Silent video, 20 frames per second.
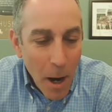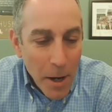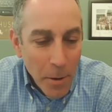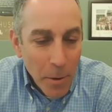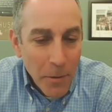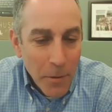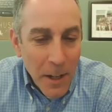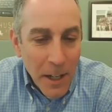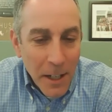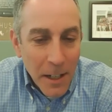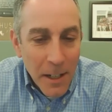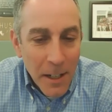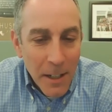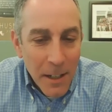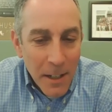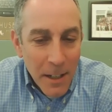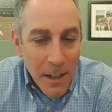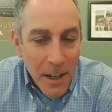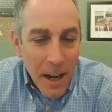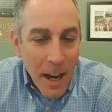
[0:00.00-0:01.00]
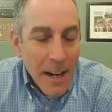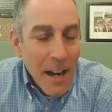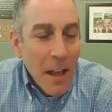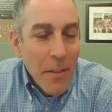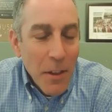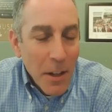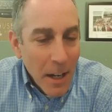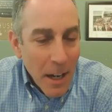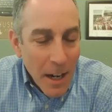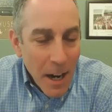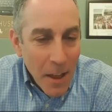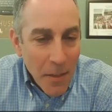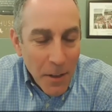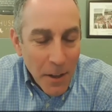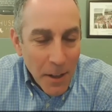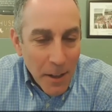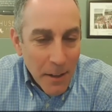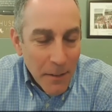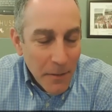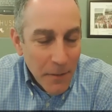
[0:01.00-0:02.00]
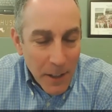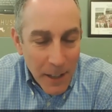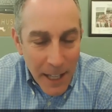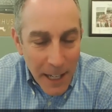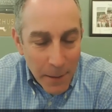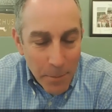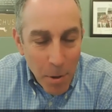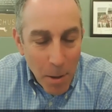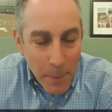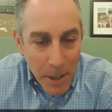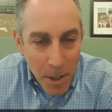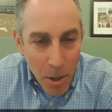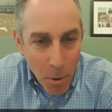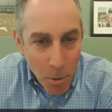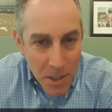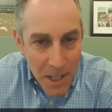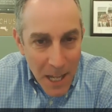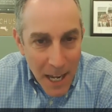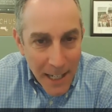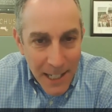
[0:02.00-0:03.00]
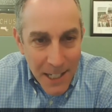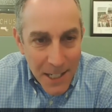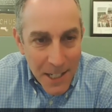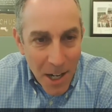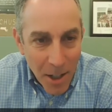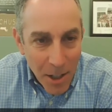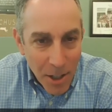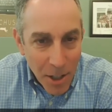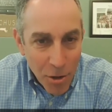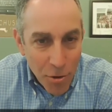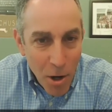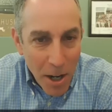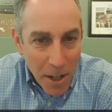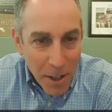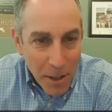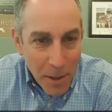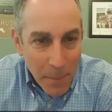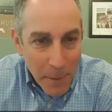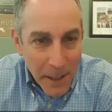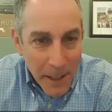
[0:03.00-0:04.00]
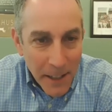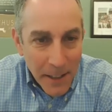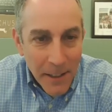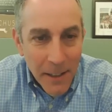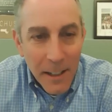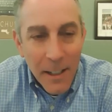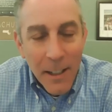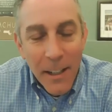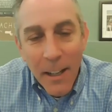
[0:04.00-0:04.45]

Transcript: I don't think, and I think, and I think Phil Eng probably knows that he's not going to to come in and